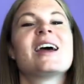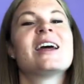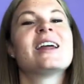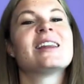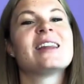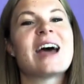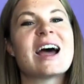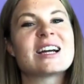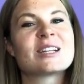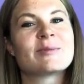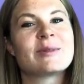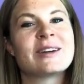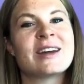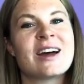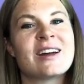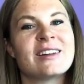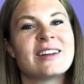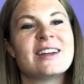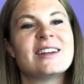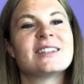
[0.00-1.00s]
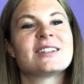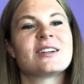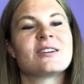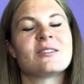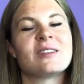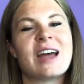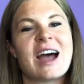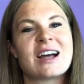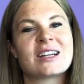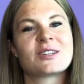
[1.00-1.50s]
And last but not least,
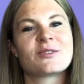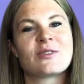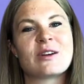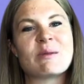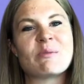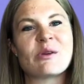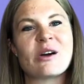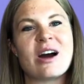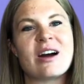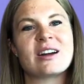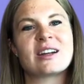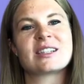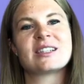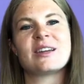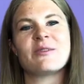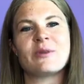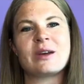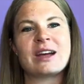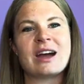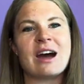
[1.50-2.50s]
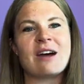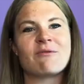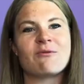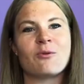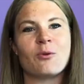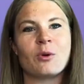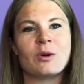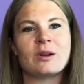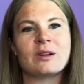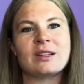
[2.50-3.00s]
our last free product that we got
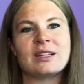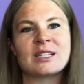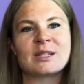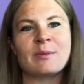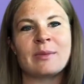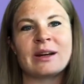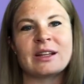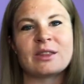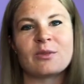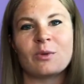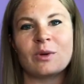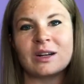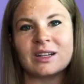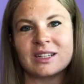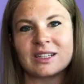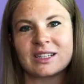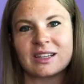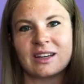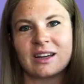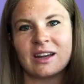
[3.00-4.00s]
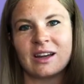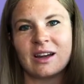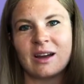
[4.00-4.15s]
for this month is